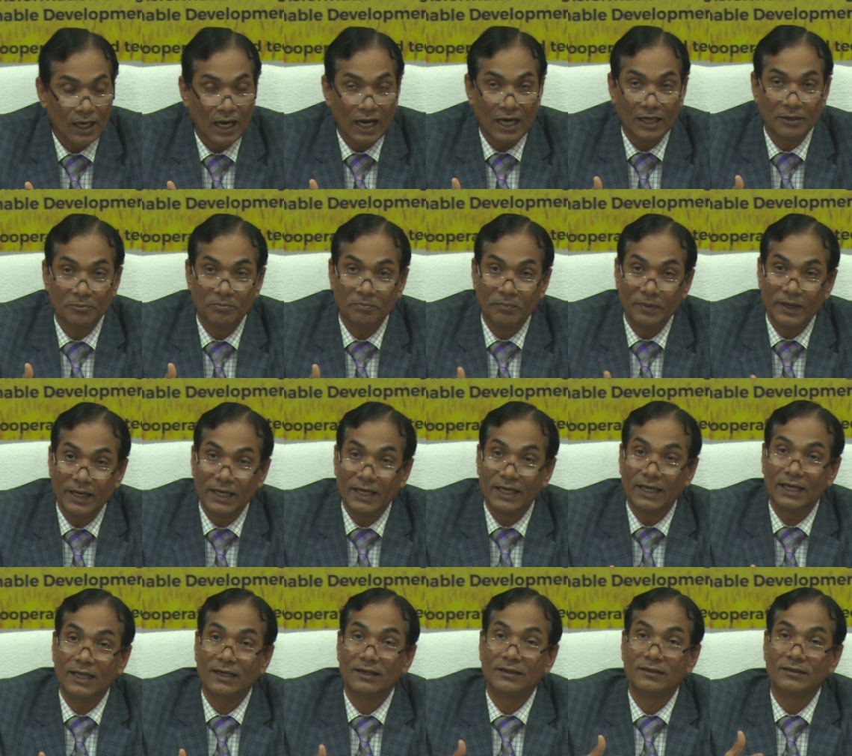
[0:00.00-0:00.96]
and
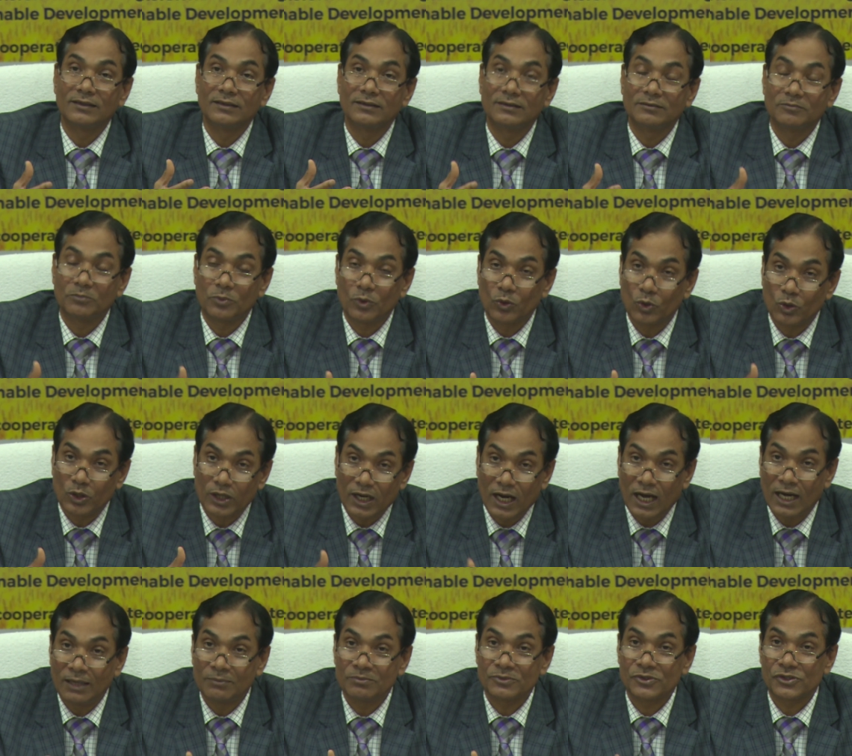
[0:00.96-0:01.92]
build
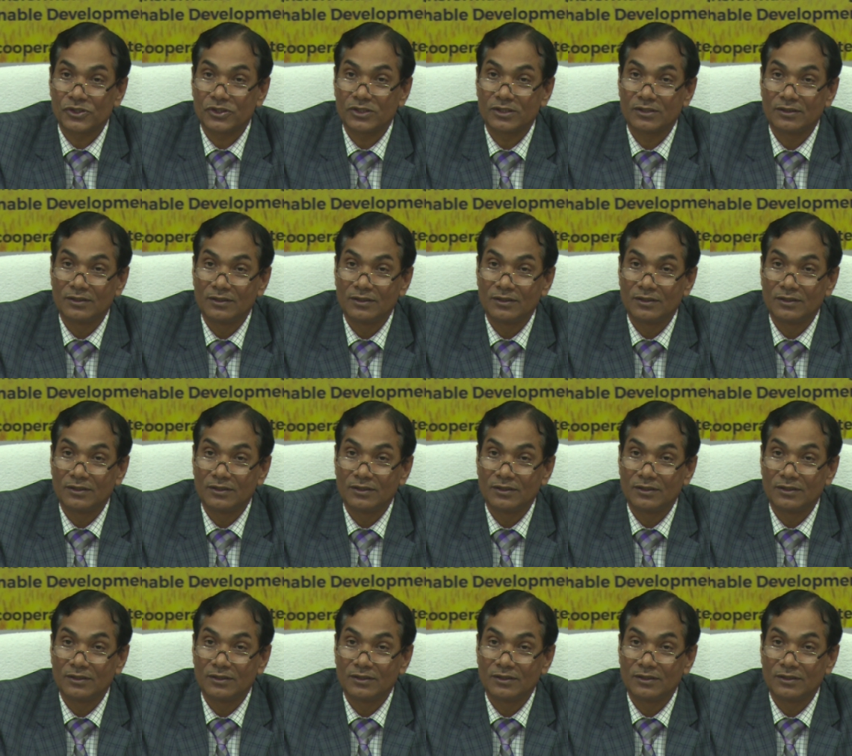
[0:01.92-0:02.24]
programs